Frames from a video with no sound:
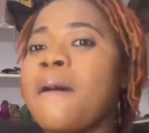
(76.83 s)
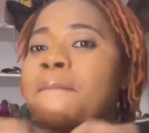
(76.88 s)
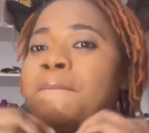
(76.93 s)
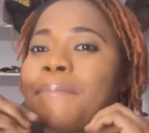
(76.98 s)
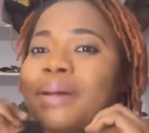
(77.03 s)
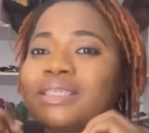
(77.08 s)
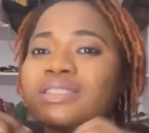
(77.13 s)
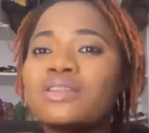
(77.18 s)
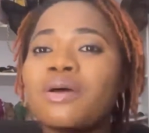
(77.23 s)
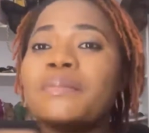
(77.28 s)

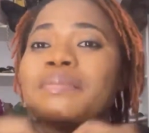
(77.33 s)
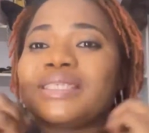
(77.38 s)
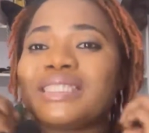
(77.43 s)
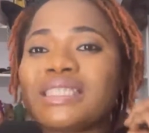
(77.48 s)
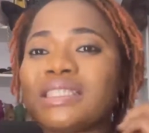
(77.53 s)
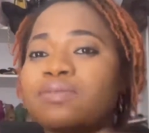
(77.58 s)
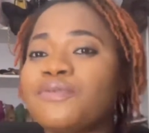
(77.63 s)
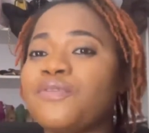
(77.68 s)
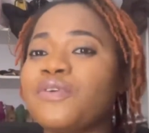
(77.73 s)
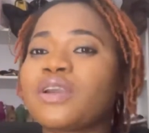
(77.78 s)
Pastor
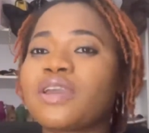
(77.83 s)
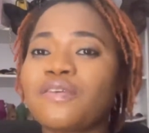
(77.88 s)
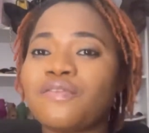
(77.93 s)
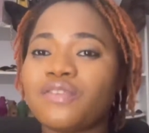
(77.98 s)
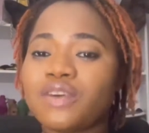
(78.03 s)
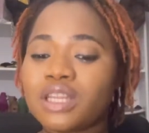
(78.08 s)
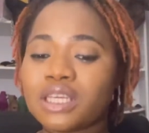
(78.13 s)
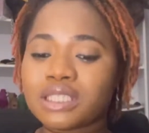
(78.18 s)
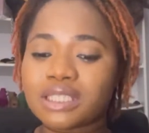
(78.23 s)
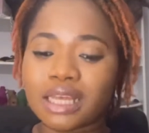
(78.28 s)
Mrs. Funke
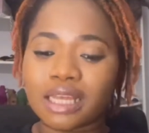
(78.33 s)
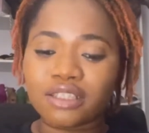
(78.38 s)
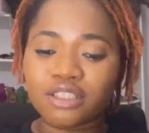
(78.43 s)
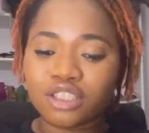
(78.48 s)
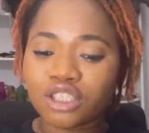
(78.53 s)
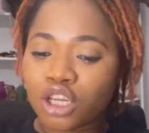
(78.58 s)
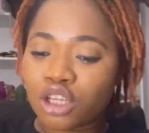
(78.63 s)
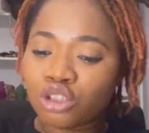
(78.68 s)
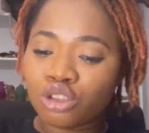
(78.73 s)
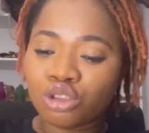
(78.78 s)
Felix
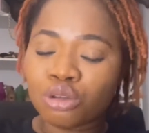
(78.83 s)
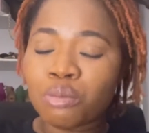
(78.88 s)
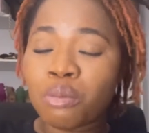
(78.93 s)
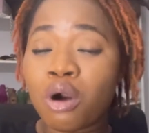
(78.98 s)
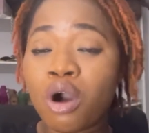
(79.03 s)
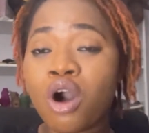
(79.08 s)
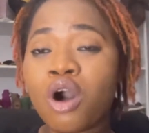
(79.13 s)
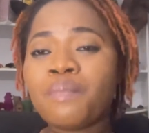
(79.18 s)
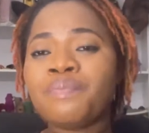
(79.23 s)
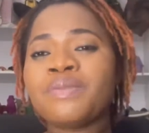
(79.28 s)

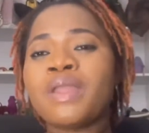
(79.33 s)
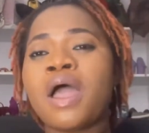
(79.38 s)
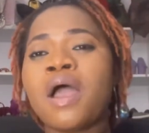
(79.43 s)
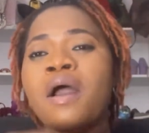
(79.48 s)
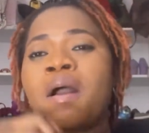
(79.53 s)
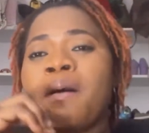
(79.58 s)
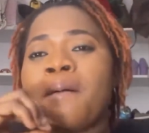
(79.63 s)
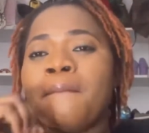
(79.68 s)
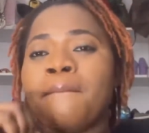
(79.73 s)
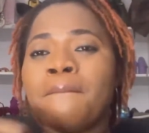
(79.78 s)
Adejumo.
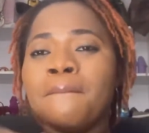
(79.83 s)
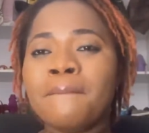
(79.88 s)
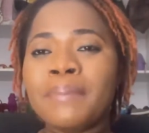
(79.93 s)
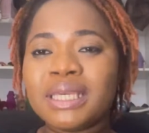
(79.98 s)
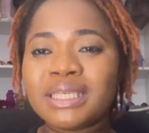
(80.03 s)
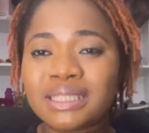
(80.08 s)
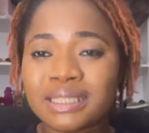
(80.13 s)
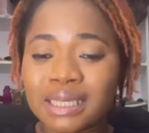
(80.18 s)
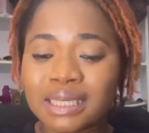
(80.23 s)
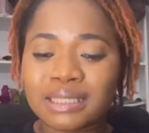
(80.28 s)

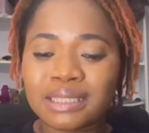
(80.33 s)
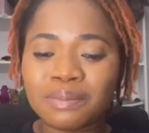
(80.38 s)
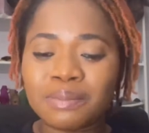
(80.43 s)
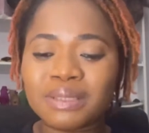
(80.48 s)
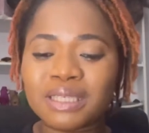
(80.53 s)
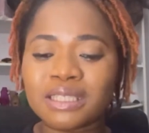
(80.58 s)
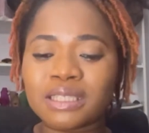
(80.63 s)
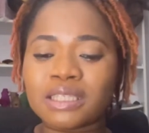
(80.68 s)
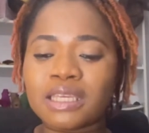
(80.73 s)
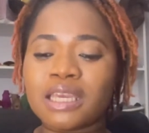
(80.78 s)

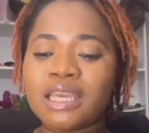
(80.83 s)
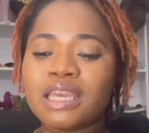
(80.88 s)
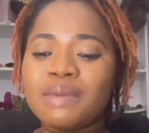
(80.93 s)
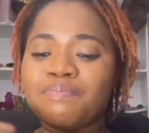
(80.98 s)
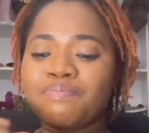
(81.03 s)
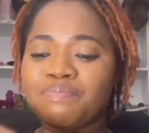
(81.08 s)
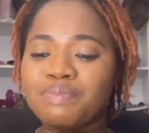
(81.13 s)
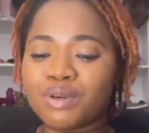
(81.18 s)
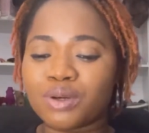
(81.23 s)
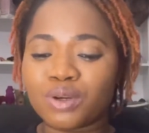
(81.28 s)
Mrs.
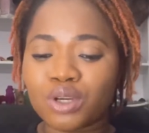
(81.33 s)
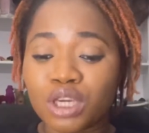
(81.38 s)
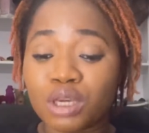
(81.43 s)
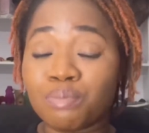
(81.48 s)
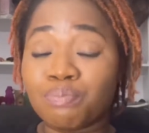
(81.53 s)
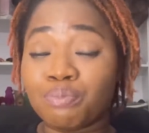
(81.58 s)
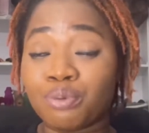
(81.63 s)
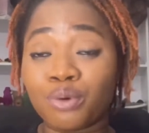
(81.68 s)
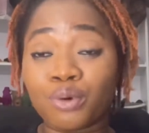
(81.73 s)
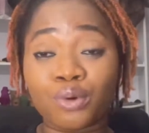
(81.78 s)

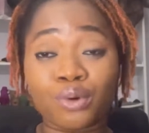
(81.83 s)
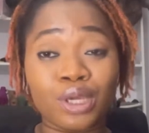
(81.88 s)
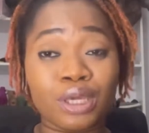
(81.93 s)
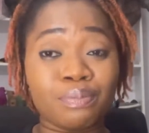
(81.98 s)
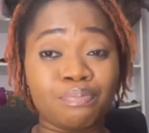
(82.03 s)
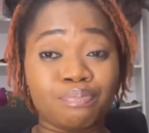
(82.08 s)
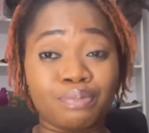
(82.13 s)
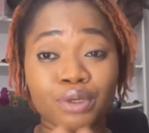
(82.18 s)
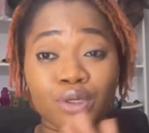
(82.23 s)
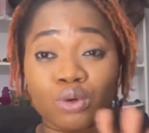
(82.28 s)

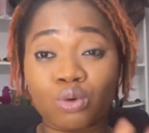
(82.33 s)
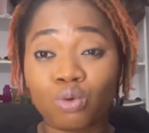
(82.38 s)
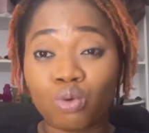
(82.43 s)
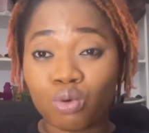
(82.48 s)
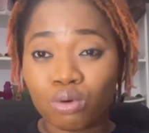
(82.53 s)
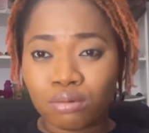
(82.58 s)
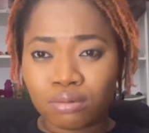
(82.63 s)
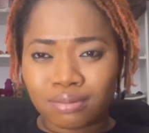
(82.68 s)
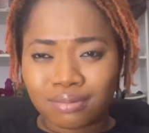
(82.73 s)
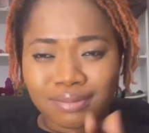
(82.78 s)

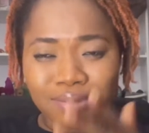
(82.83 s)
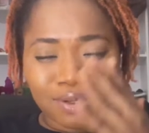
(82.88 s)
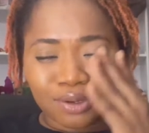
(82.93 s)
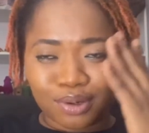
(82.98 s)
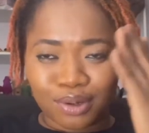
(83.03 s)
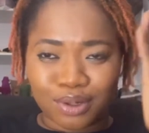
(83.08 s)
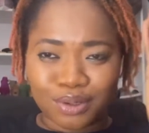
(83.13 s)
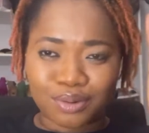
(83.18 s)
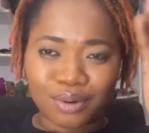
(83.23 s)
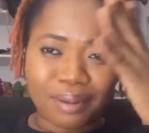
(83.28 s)
Ibukun.
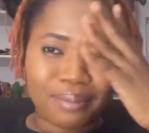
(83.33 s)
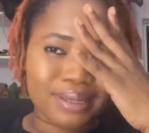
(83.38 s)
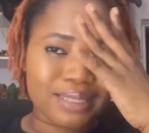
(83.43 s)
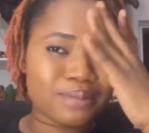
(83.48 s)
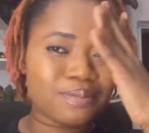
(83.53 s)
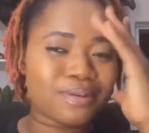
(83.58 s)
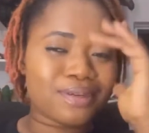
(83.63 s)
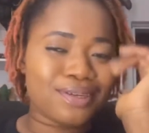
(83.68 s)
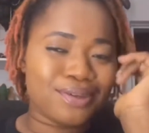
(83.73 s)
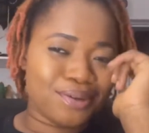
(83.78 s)
God, why am I
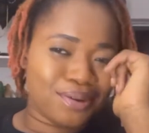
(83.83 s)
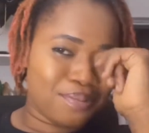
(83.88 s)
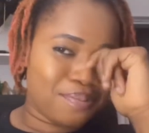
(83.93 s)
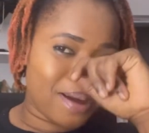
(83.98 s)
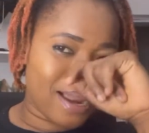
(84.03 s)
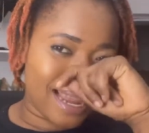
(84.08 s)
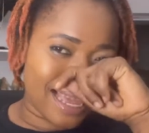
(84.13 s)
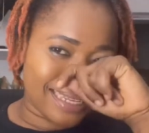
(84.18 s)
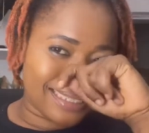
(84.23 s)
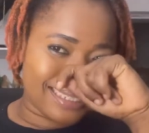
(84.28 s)
speaking Yoruba
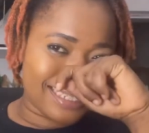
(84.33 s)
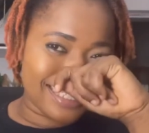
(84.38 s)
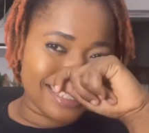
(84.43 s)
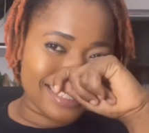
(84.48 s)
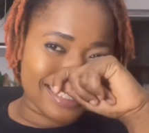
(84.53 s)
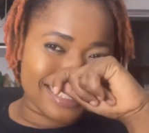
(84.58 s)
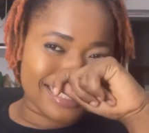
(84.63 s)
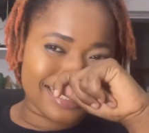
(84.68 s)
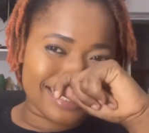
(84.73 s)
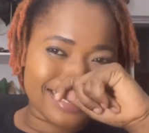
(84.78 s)
like
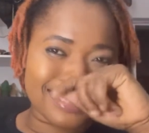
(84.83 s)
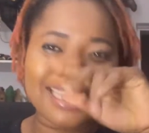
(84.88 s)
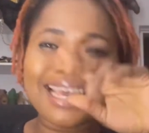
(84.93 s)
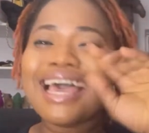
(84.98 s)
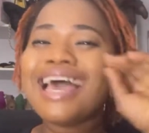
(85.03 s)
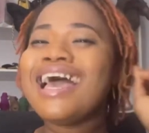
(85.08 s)
this?